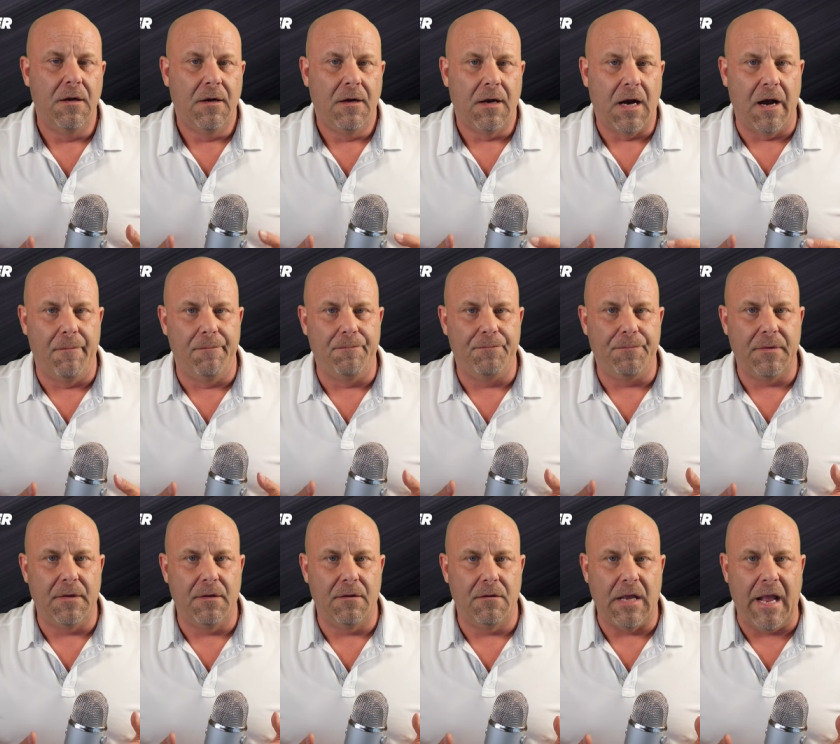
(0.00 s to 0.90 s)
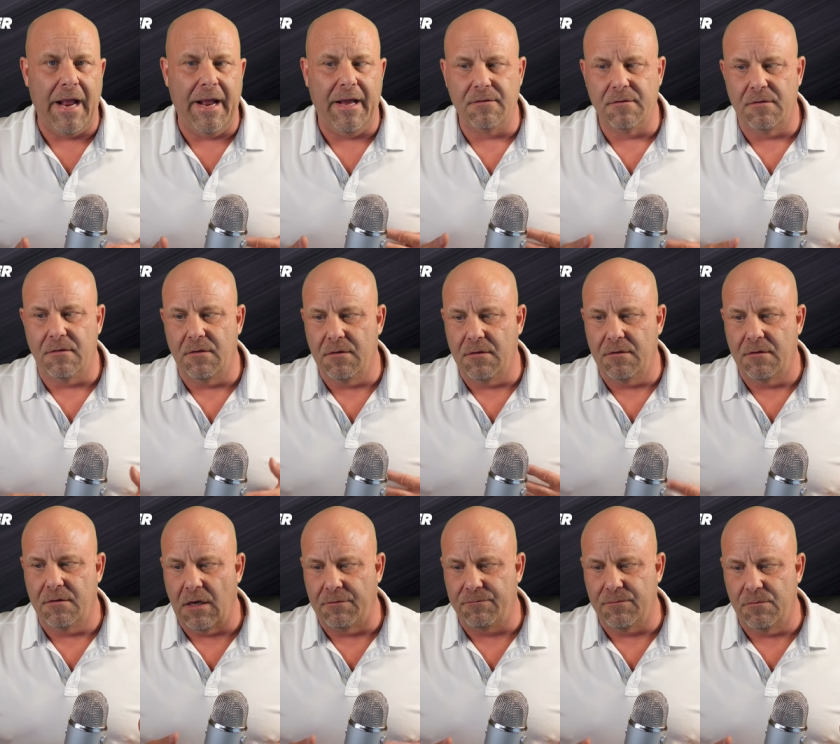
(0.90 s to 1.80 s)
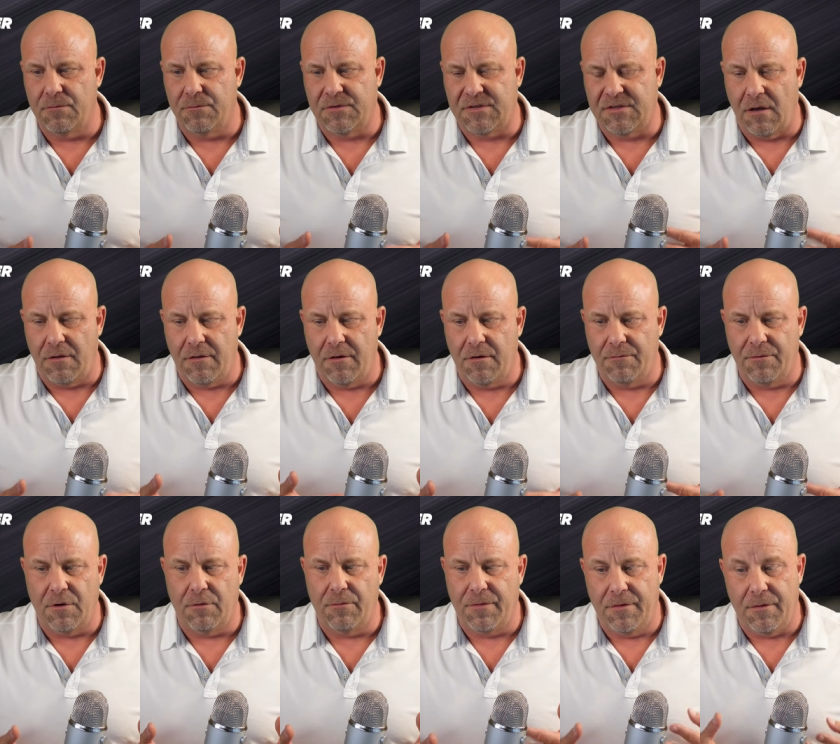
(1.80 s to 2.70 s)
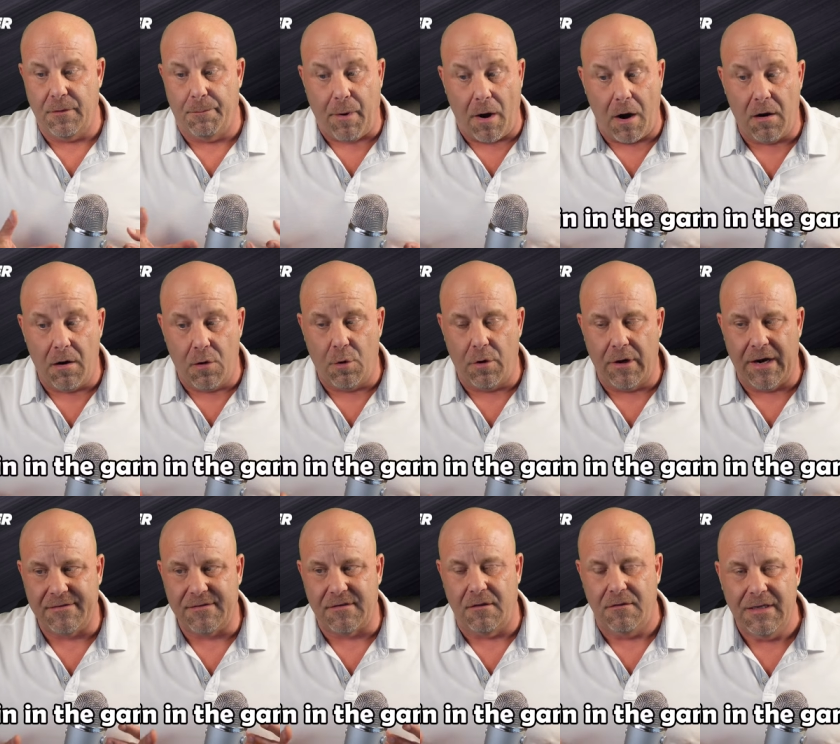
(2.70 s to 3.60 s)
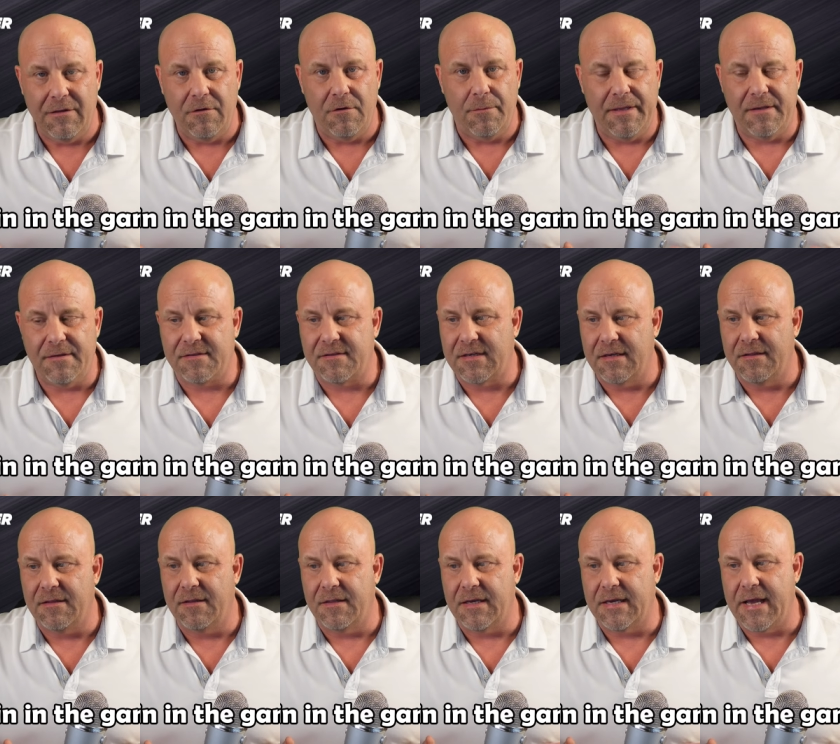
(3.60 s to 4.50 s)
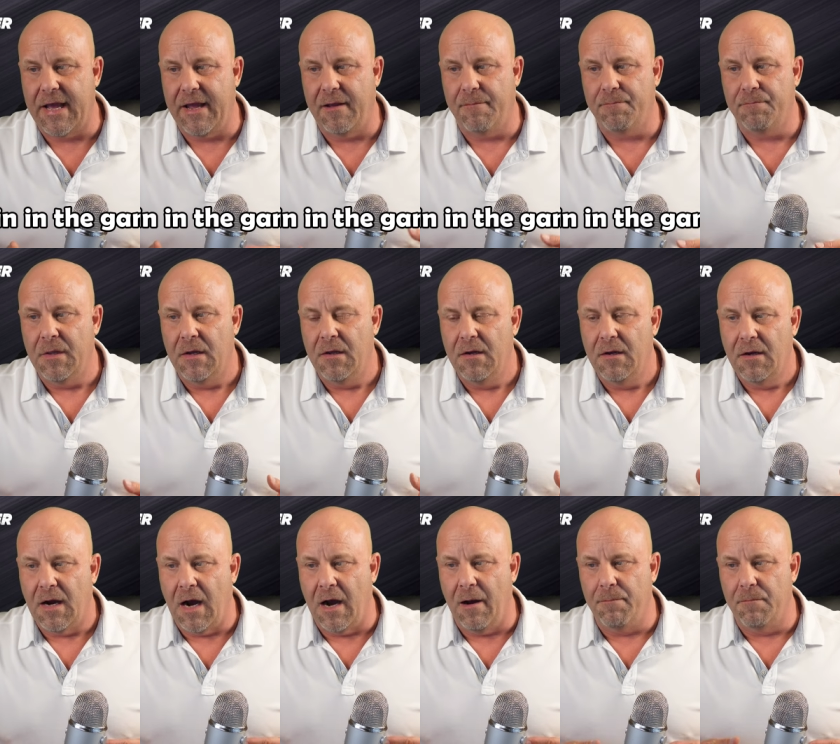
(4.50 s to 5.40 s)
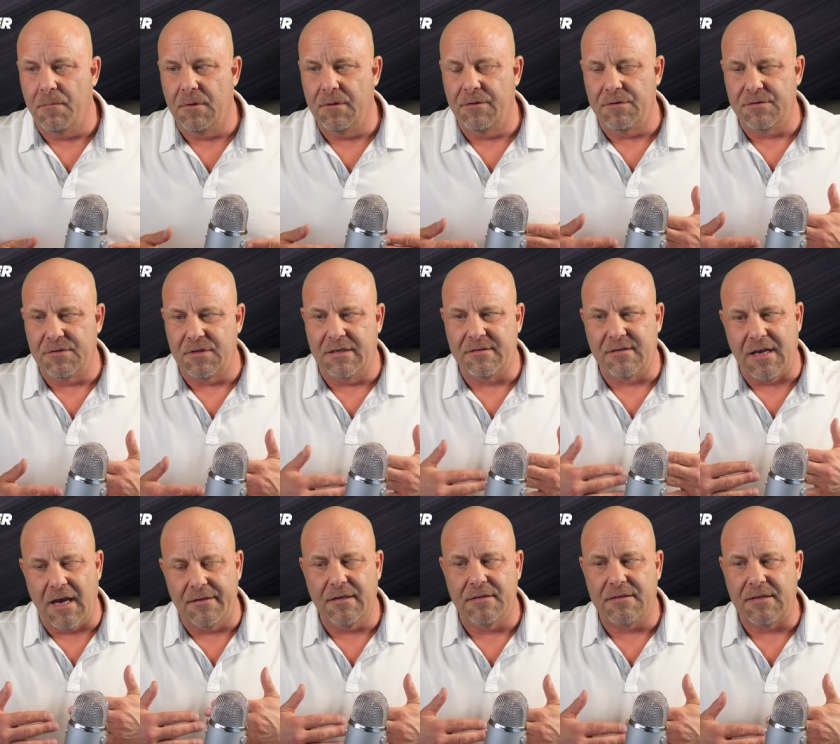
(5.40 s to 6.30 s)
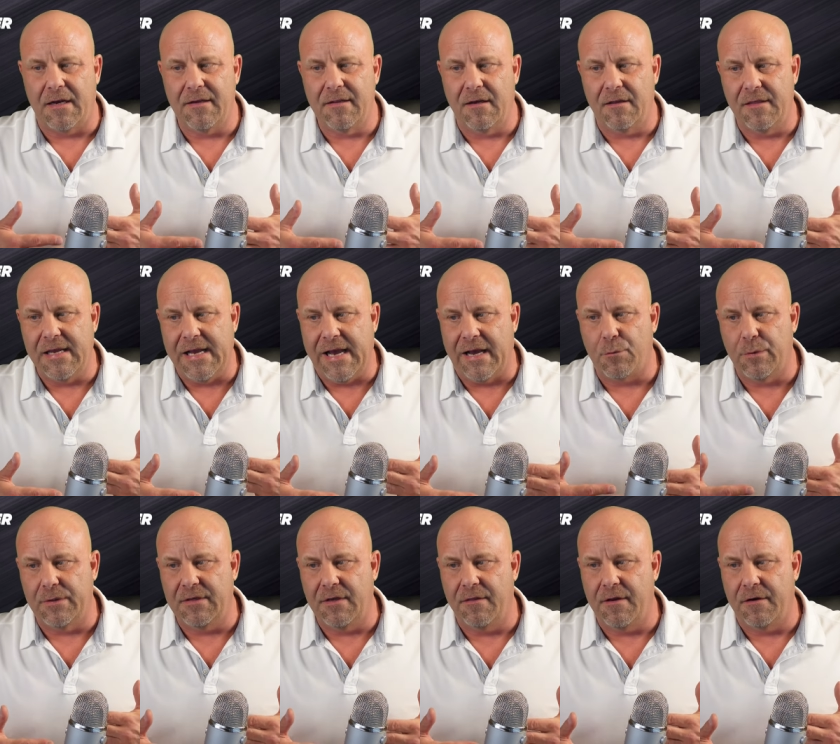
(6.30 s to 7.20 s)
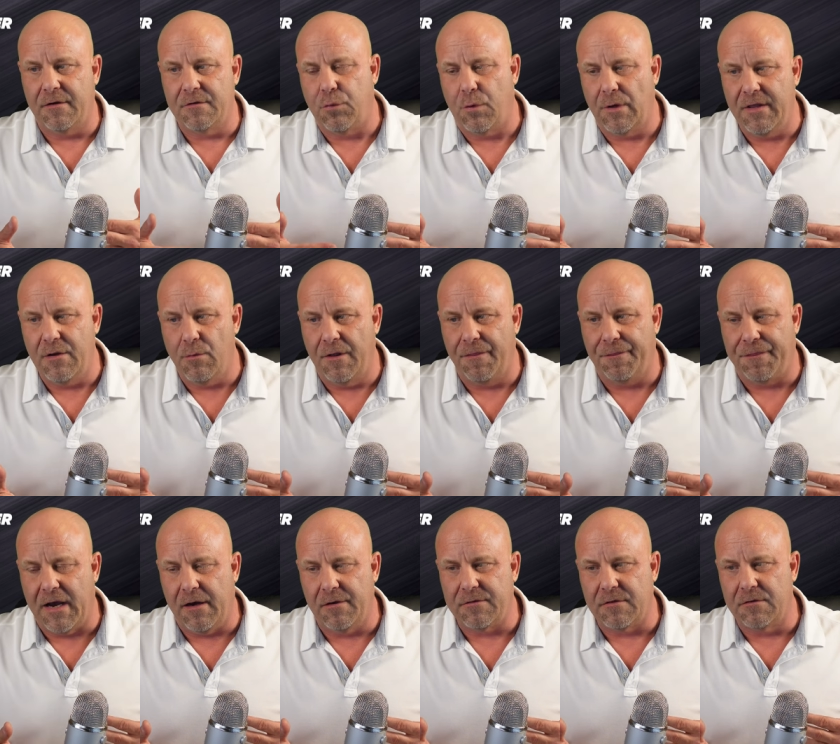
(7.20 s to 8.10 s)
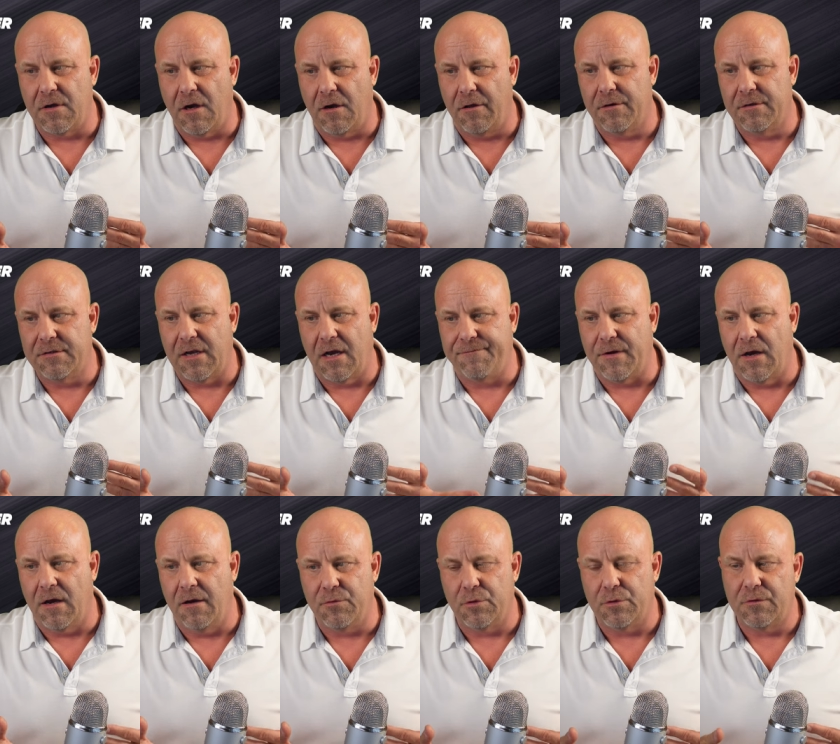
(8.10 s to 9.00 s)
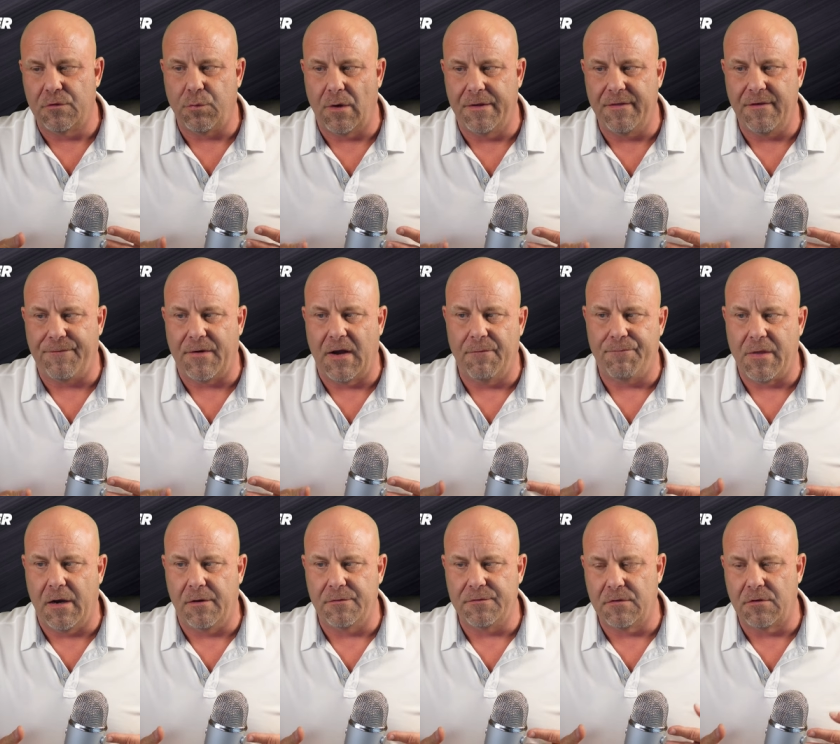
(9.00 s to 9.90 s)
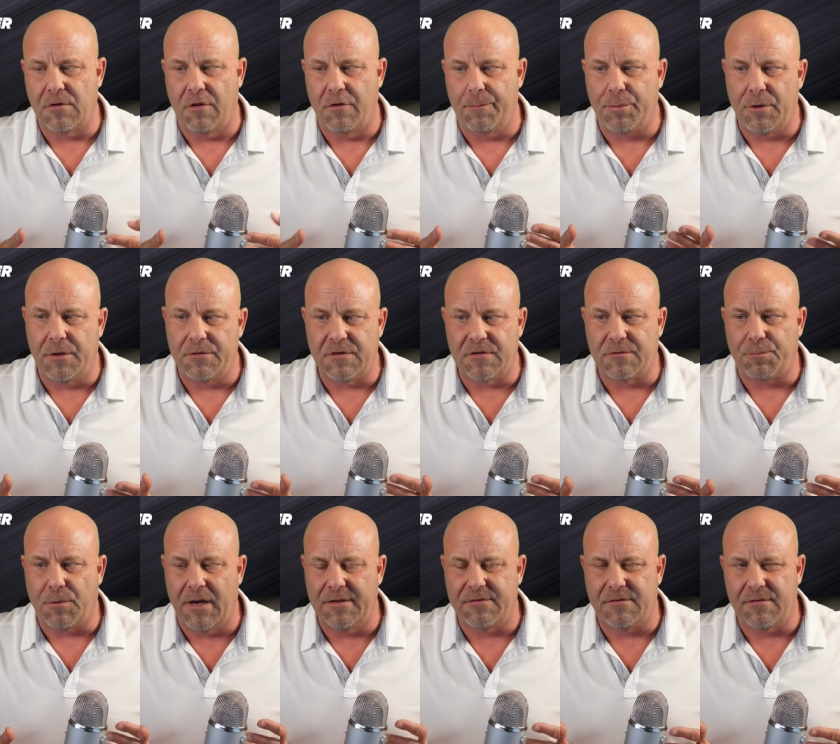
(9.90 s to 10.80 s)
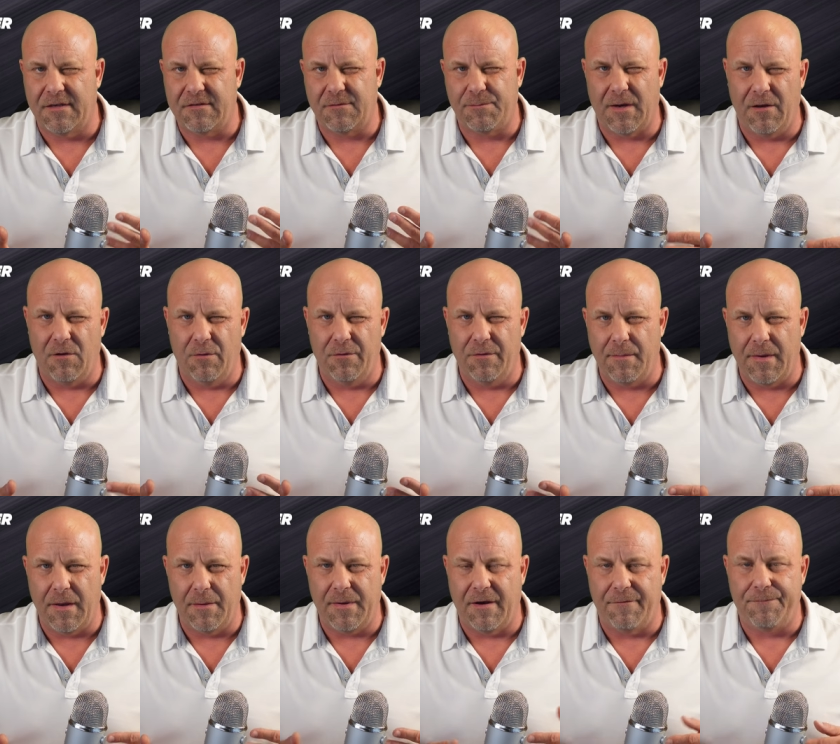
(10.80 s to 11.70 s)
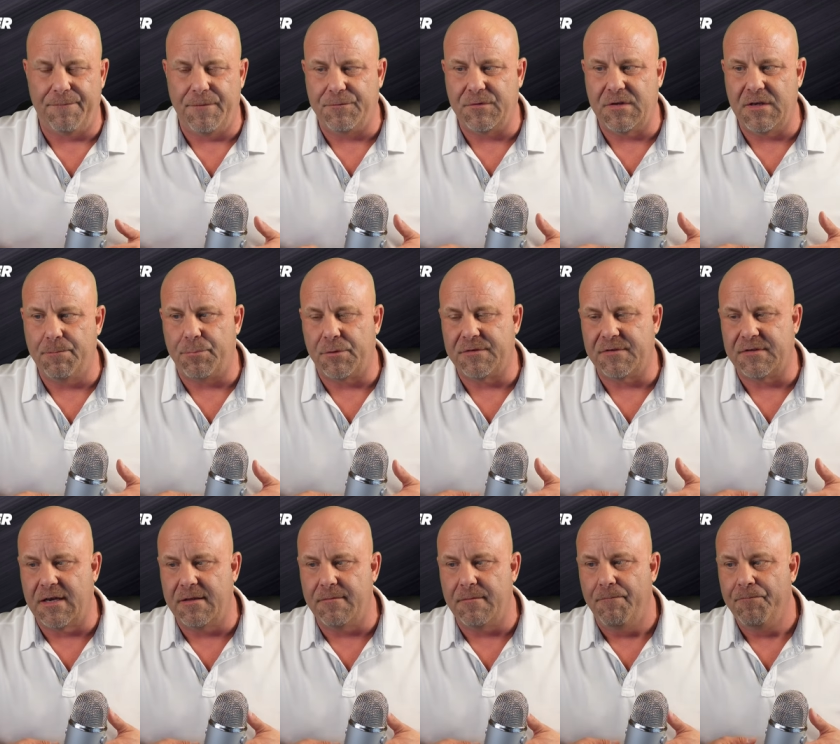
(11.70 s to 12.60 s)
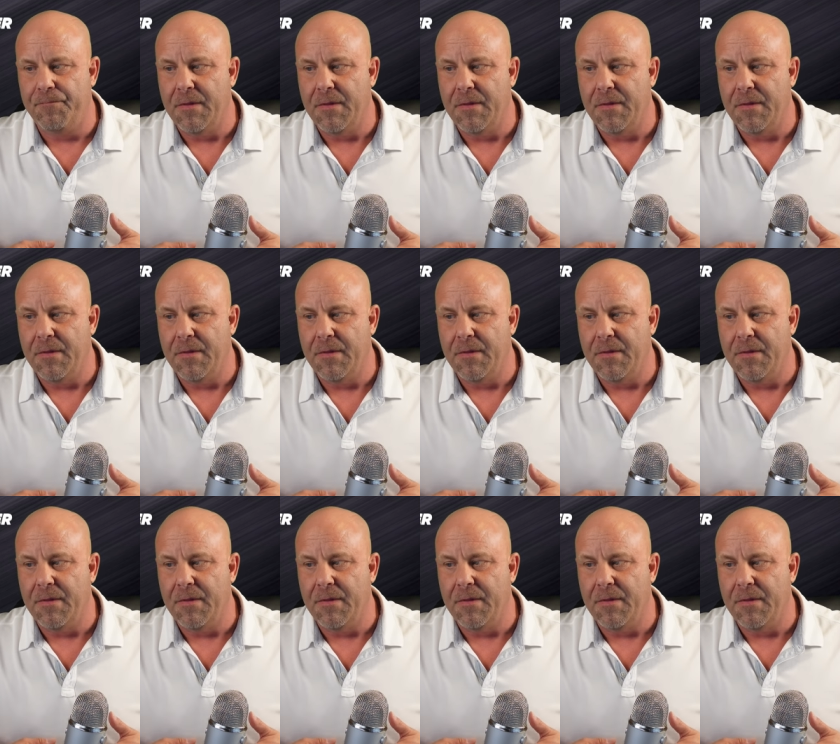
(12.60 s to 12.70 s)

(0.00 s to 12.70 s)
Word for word: um, and the seller, the, the borrower has a little bit of skin in the game. Um, there's, it's kind of tight on the equity there, twenty-one thousand dollars off one hundred twenty-five thousand dollar purchase price. So that's about only maybe about fifteen percent.